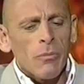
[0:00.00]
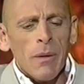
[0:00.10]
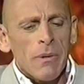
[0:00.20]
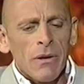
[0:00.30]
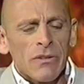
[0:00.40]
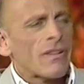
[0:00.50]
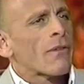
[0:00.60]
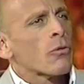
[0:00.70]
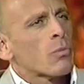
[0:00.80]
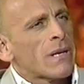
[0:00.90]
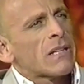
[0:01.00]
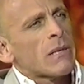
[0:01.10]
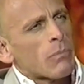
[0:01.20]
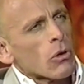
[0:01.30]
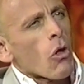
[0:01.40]
my parents never
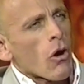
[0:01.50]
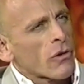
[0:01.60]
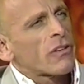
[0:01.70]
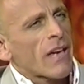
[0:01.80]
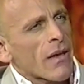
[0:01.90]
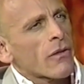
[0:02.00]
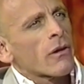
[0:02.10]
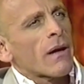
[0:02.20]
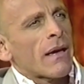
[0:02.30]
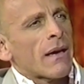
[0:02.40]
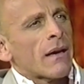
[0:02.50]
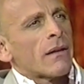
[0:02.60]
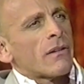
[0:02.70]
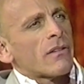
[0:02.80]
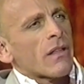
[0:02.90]
really belonged together, and